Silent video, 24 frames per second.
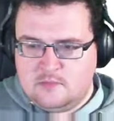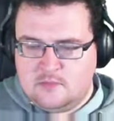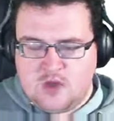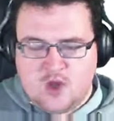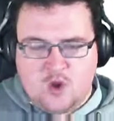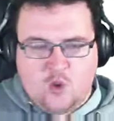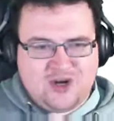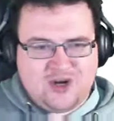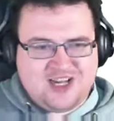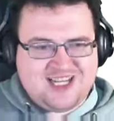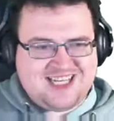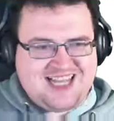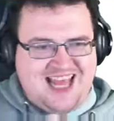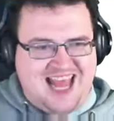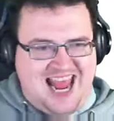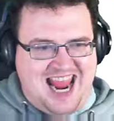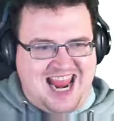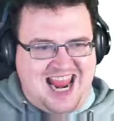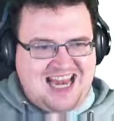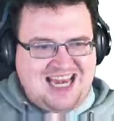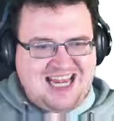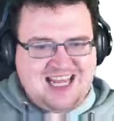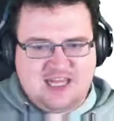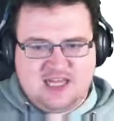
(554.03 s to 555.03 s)
What is
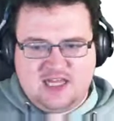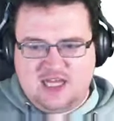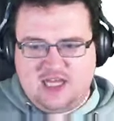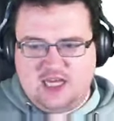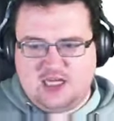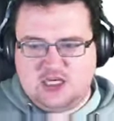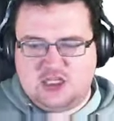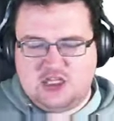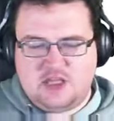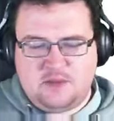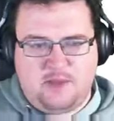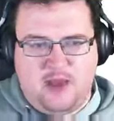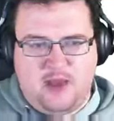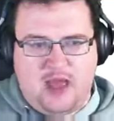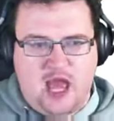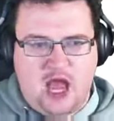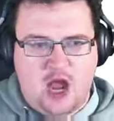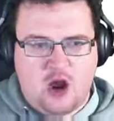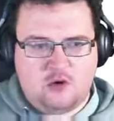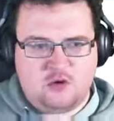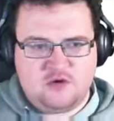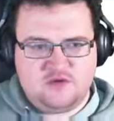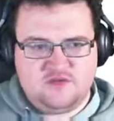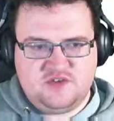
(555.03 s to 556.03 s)
anything to the
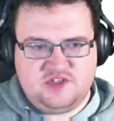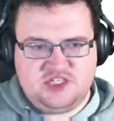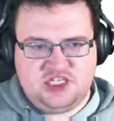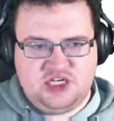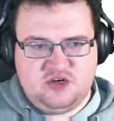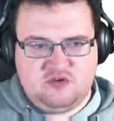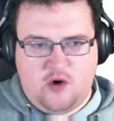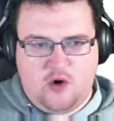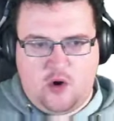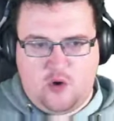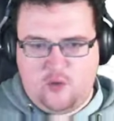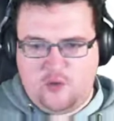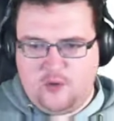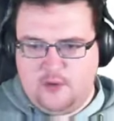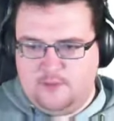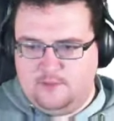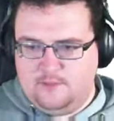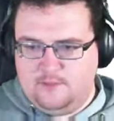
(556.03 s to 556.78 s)
power of 0?